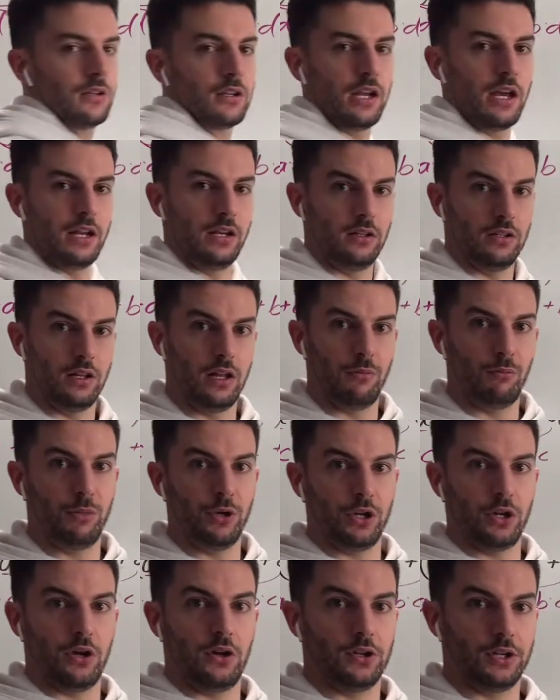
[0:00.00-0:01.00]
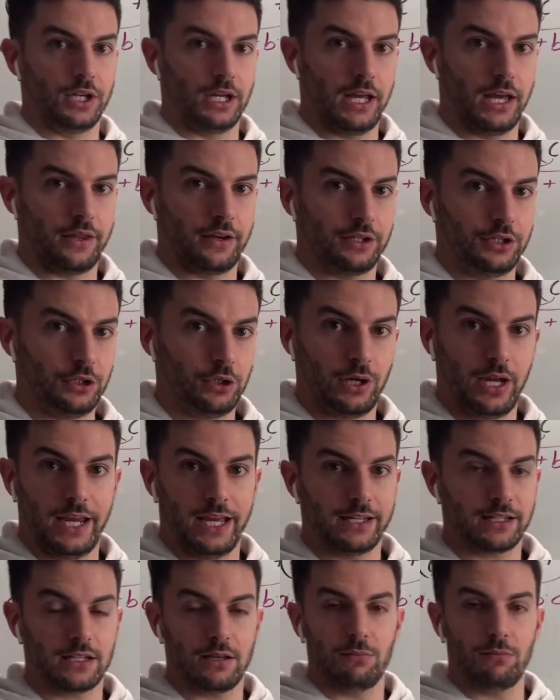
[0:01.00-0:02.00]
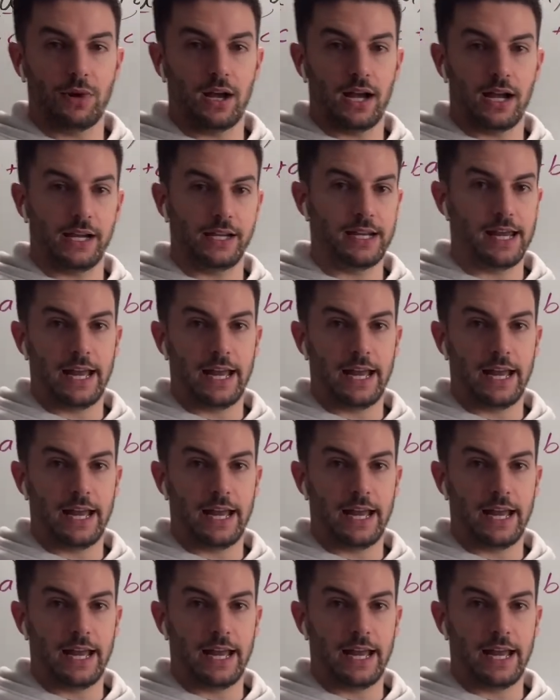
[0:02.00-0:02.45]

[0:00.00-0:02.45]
lump it all together. You can't combine